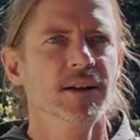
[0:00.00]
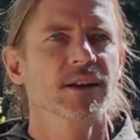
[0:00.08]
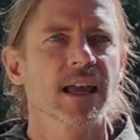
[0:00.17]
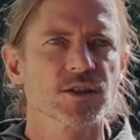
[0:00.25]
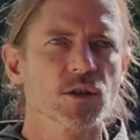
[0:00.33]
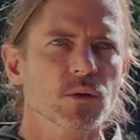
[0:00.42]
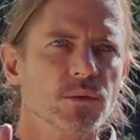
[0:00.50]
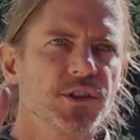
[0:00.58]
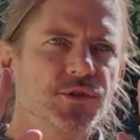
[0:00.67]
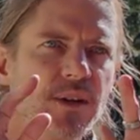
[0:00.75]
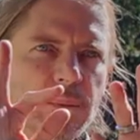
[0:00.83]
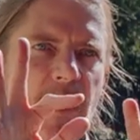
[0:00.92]
Okay, so
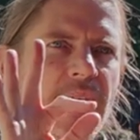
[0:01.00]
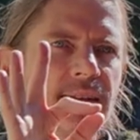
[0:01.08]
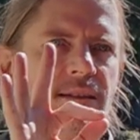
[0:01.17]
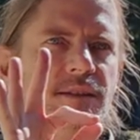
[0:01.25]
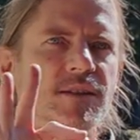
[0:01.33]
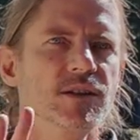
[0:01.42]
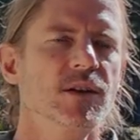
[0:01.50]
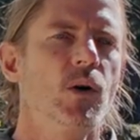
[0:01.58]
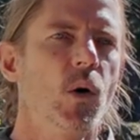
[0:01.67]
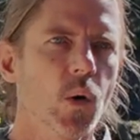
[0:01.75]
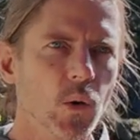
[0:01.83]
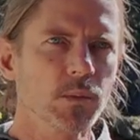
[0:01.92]
3 patterns,
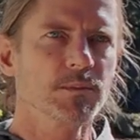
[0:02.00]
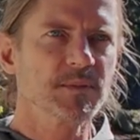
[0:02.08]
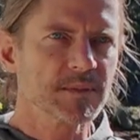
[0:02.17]
all